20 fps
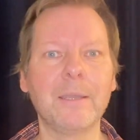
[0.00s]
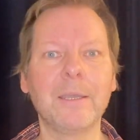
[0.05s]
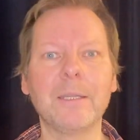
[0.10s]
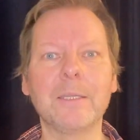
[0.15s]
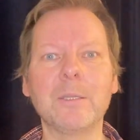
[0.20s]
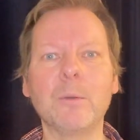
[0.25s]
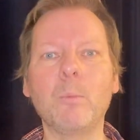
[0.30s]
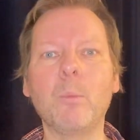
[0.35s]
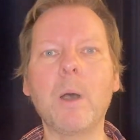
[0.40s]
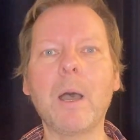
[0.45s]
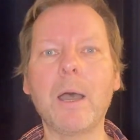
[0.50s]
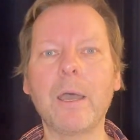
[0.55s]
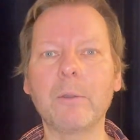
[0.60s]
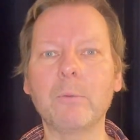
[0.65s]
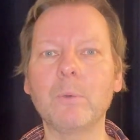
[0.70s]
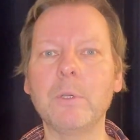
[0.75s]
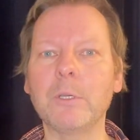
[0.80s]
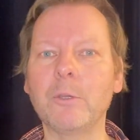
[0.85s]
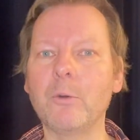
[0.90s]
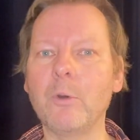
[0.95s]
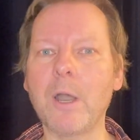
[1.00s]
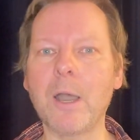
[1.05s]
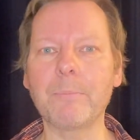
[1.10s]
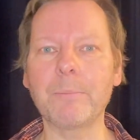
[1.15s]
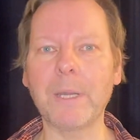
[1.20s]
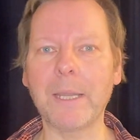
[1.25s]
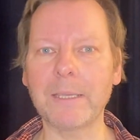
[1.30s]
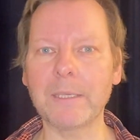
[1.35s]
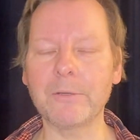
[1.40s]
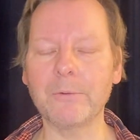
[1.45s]
demand will go up
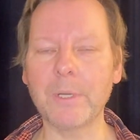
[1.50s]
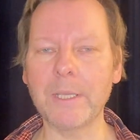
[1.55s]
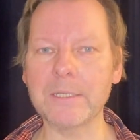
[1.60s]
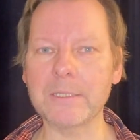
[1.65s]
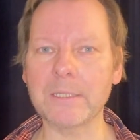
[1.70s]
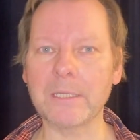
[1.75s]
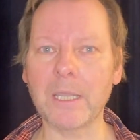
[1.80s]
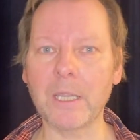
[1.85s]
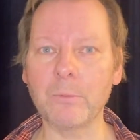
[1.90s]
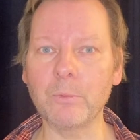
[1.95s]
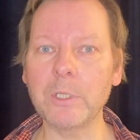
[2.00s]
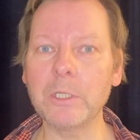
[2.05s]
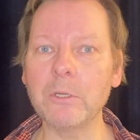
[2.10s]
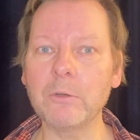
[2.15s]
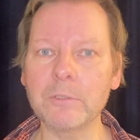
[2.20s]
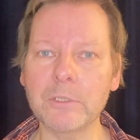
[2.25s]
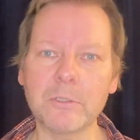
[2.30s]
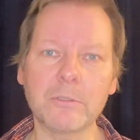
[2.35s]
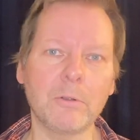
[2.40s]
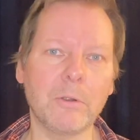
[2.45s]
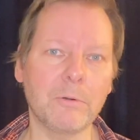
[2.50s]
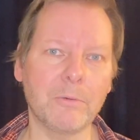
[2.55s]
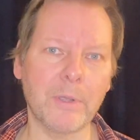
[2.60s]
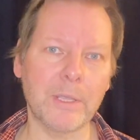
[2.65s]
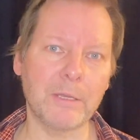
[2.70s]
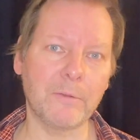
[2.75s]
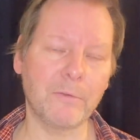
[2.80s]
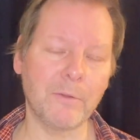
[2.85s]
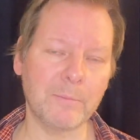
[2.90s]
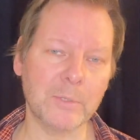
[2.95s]
like crazy. And we know this
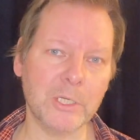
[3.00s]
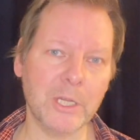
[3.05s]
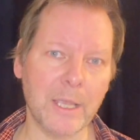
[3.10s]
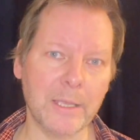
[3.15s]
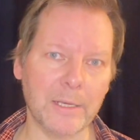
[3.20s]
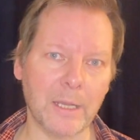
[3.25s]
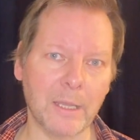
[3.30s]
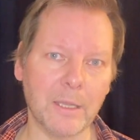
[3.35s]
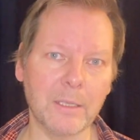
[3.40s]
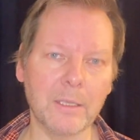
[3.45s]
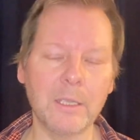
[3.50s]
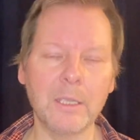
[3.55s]
already from China.